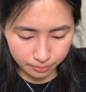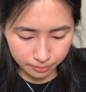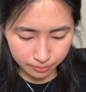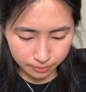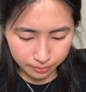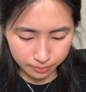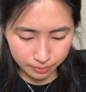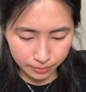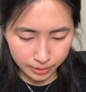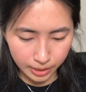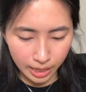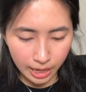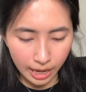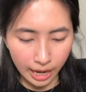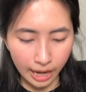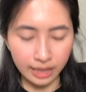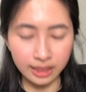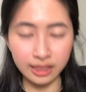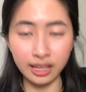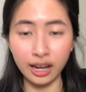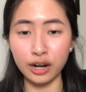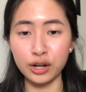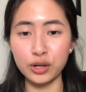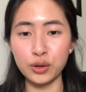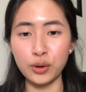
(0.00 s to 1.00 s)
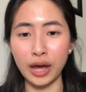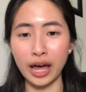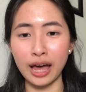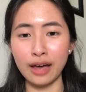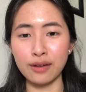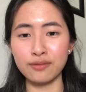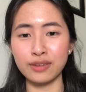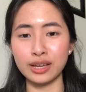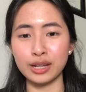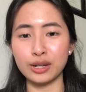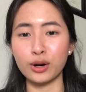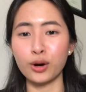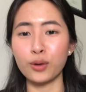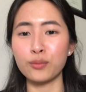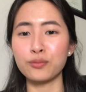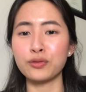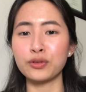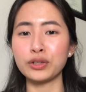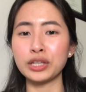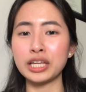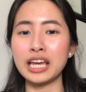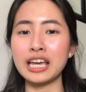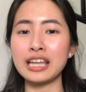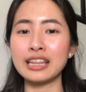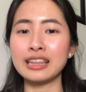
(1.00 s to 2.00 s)
And there you have it. Hopefully
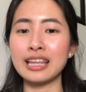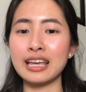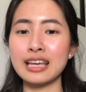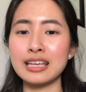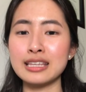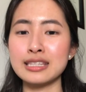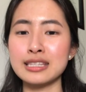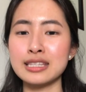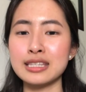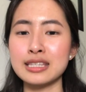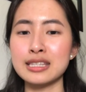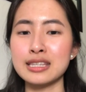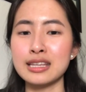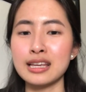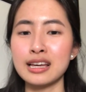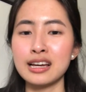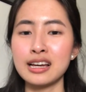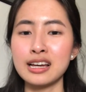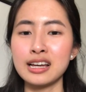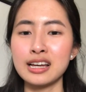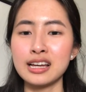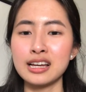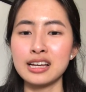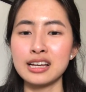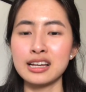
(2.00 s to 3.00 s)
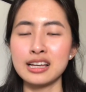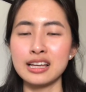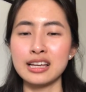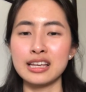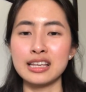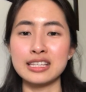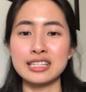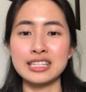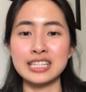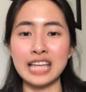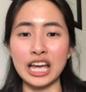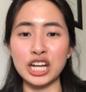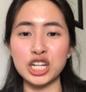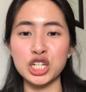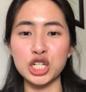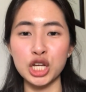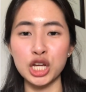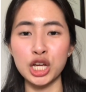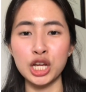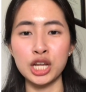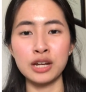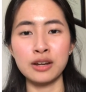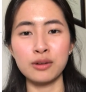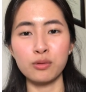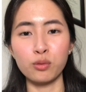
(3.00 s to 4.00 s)
this session
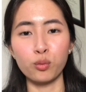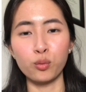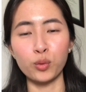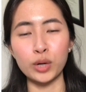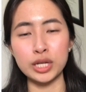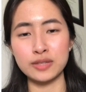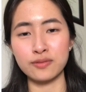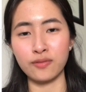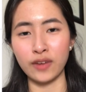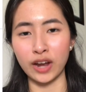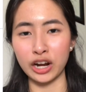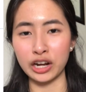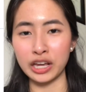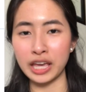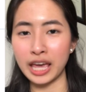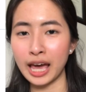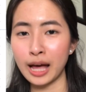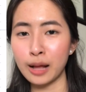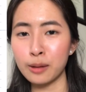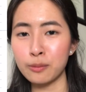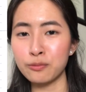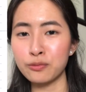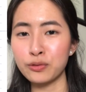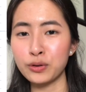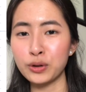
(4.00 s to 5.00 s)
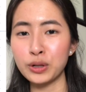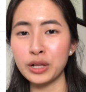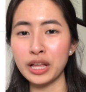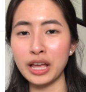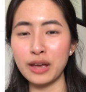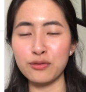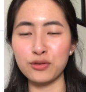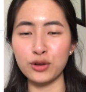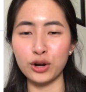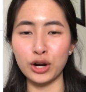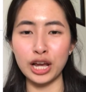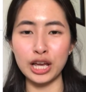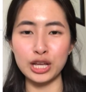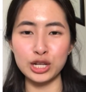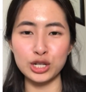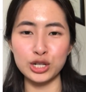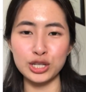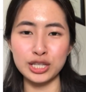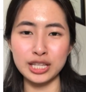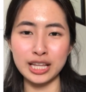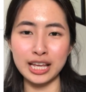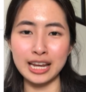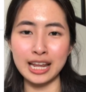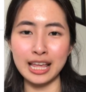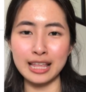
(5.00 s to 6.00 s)
was very helpful. If you're interested in
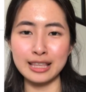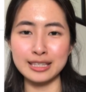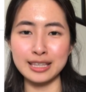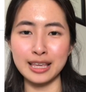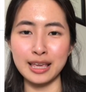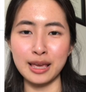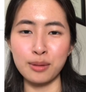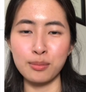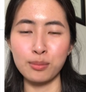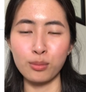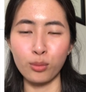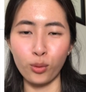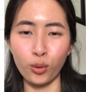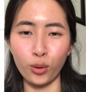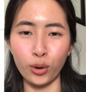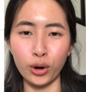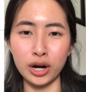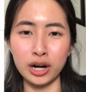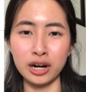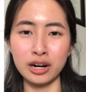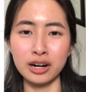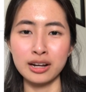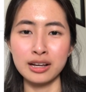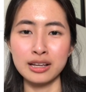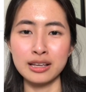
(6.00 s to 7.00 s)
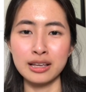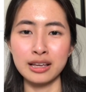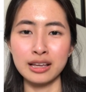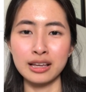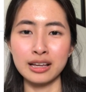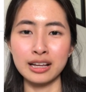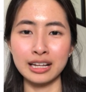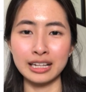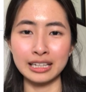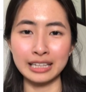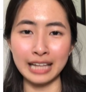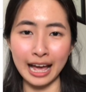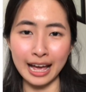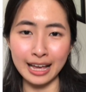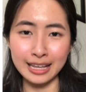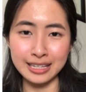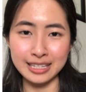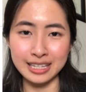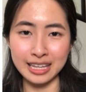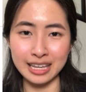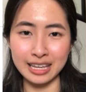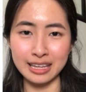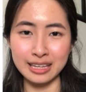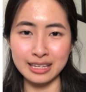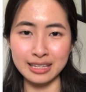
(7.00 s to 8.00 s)
seeing more
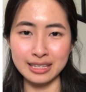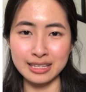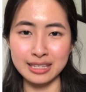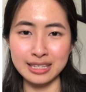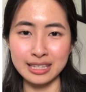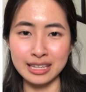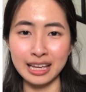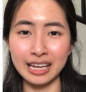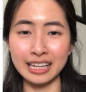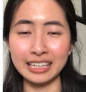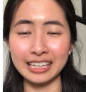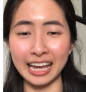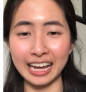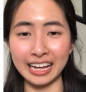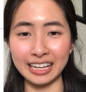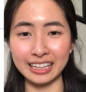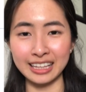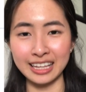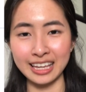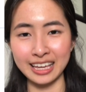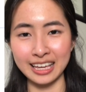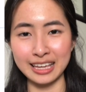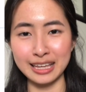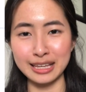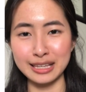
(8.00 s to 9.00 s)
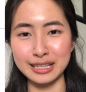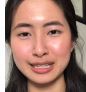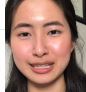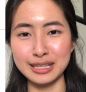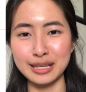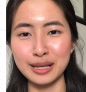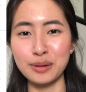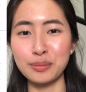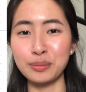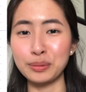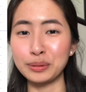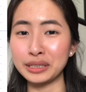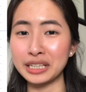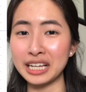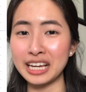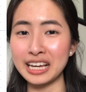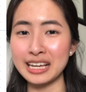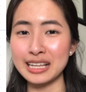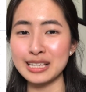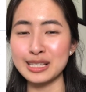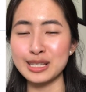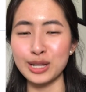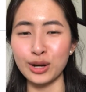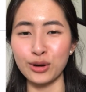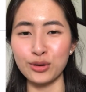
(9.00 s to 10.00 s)
classes like this, please don't
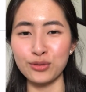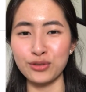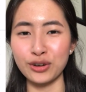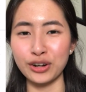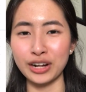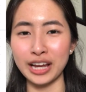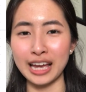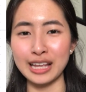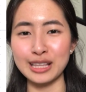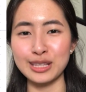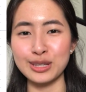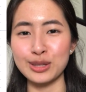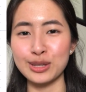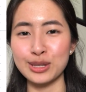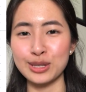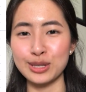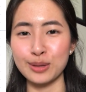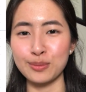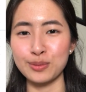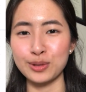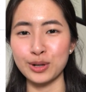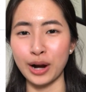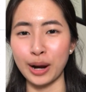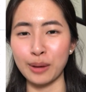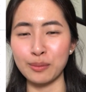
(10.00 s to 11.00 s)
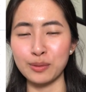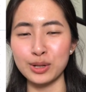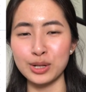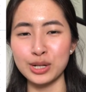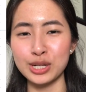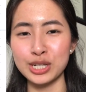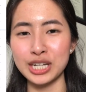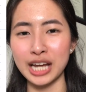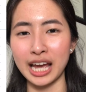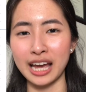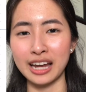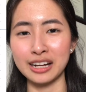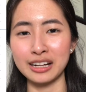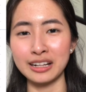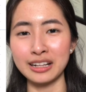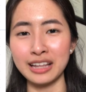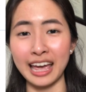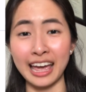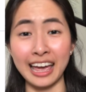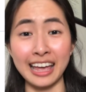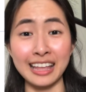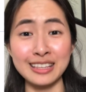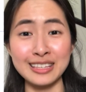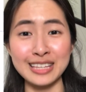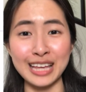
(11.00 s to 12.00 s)
forget to subscribe to the channel and
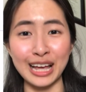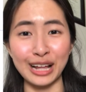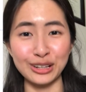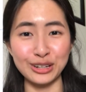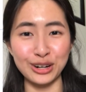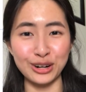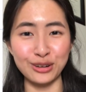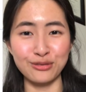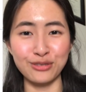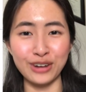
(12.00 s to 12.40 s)
tell your friends.